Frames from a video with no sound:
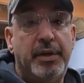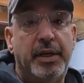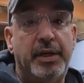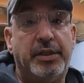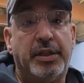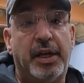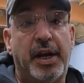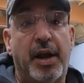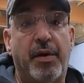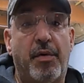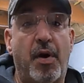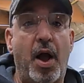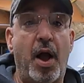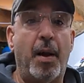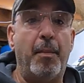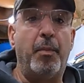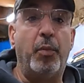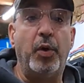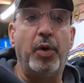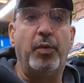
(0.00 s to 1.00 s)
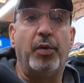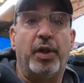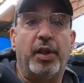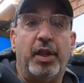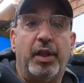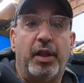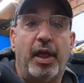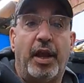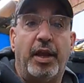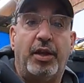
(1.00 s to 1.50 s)
He said, hey, Rob, we
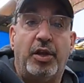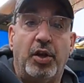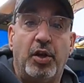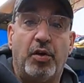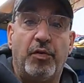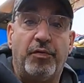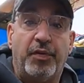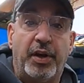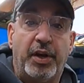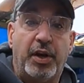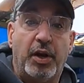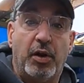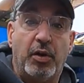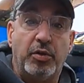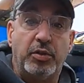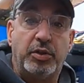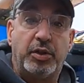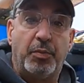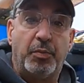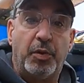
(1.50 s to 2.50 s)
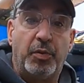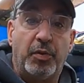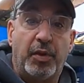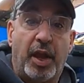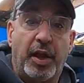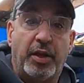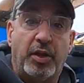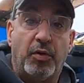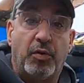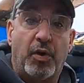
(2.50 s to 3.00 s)
really like your videos and we would
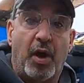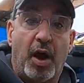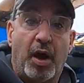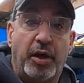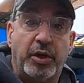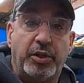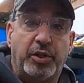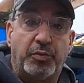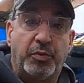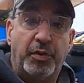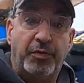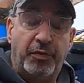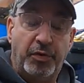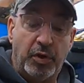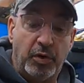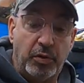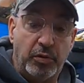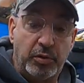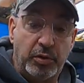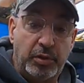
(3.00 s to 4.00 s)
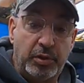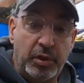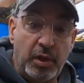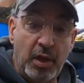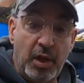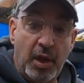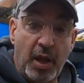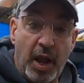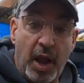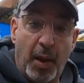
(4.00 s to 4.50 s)
like your honest reviews.
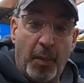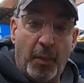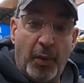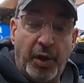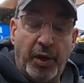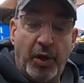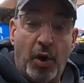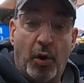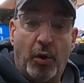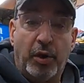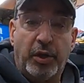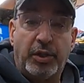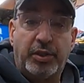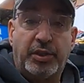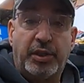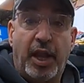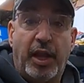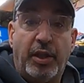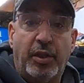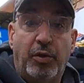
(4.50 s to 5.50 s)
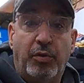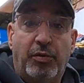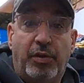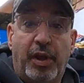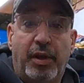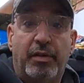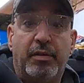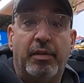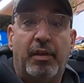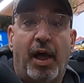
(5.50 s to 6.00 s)
And we noticed that you
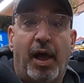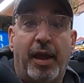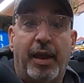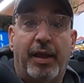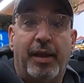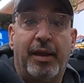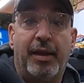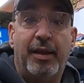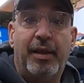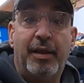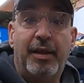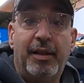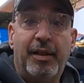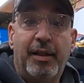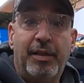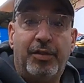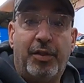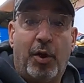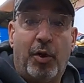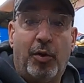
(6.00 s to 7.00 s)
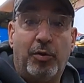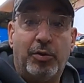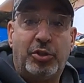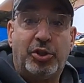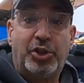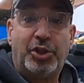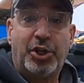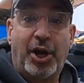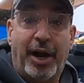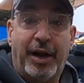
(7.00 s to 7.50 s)
didn't like the whole
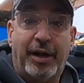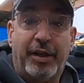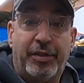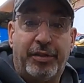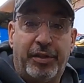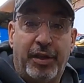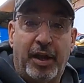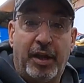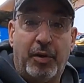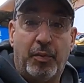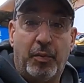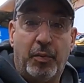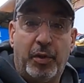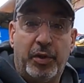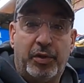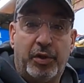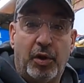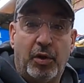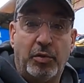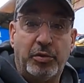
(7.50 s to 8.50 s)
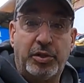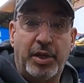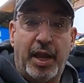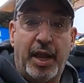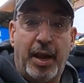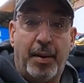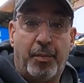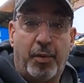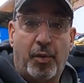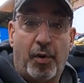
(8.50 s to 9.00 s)
China thing with those
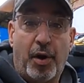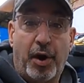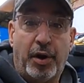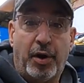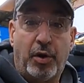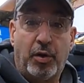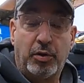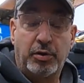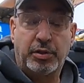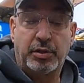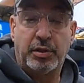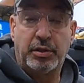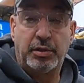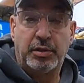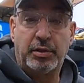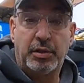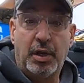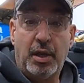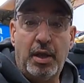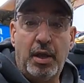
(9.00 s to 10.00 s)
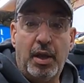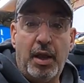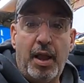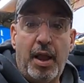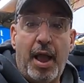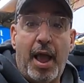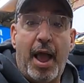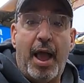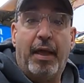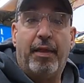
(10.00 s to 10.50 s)
Amberide holsters.
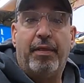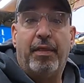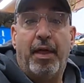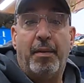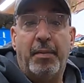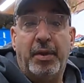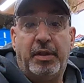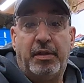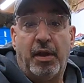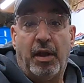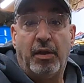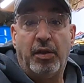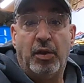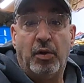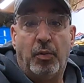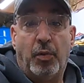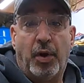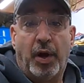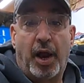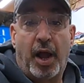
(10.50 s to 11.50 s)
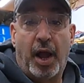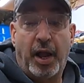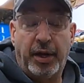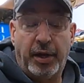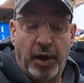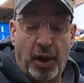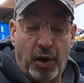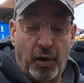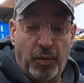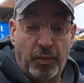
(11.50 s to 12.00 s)
And let me tell you what I
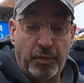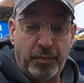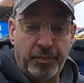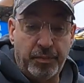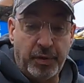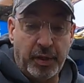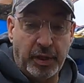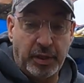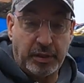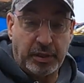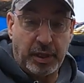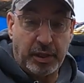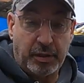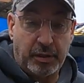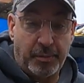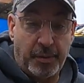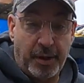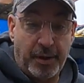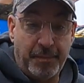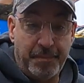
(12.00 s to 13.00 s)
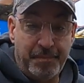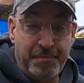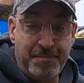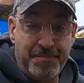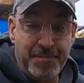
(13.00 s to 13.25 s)
know, he said to me.